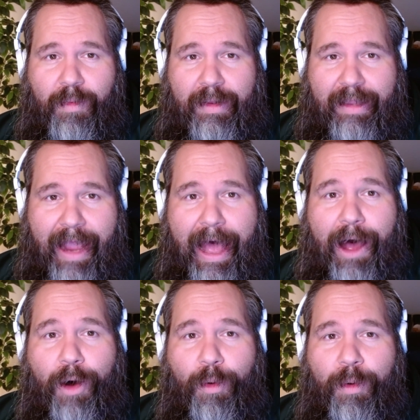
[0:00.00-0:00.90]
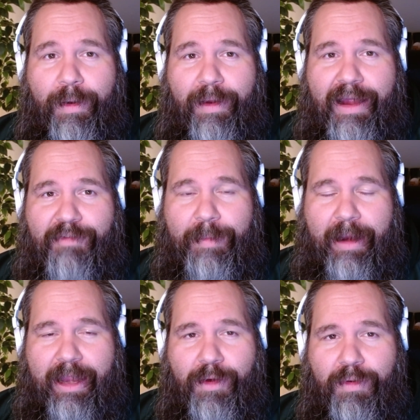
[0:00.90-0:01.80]
Well, now
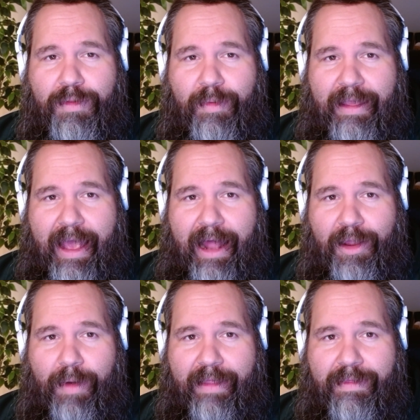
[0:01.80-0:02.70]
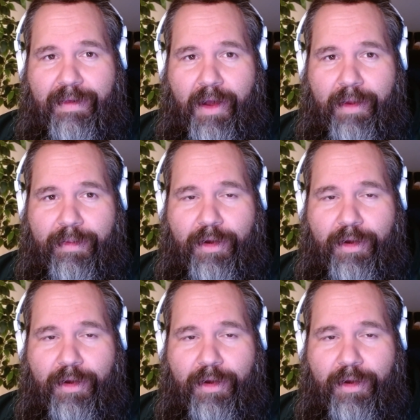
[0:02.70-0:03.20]
everybody knows what the Alouettes are.